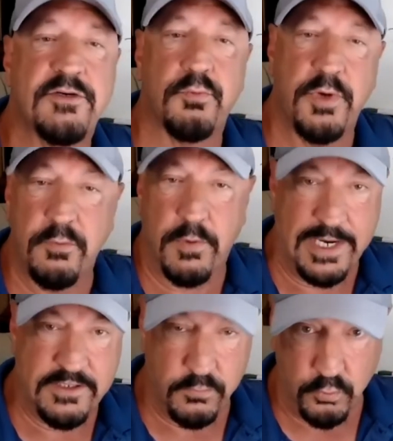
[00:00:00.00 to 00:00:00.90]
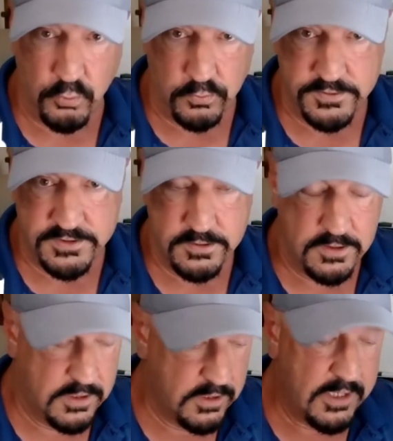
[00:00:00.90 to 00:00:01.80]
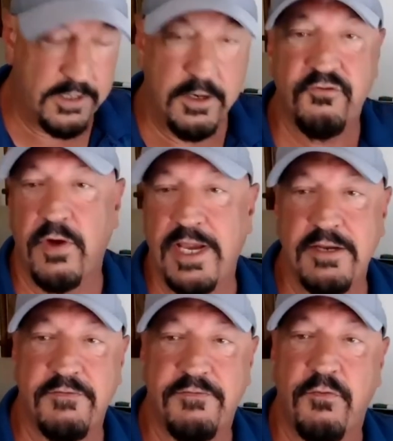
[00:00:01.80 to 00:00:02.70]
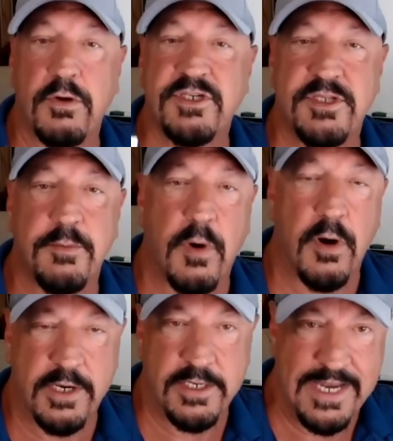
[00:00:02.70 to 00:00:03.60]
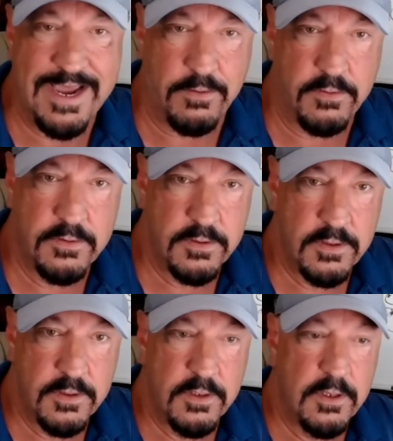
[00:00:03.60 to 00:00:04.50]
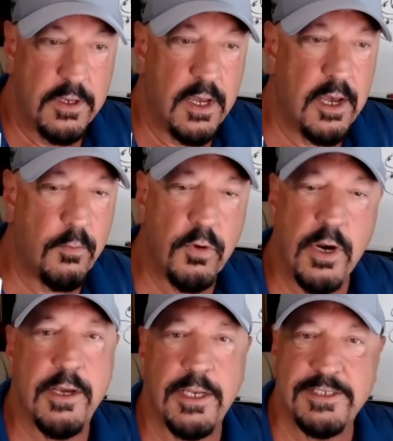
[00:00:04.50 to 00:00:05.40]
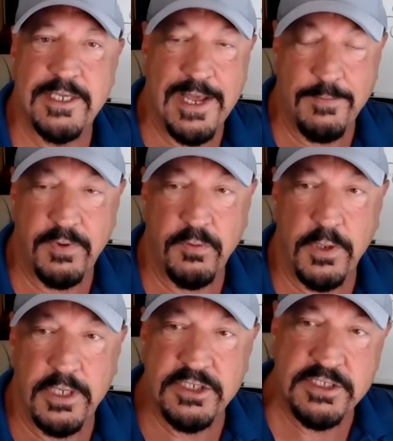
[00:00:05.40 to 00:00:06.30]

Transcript: to rewrite the rules and they're trying to force the market down. Uh, we're not going to let that happen. We're going to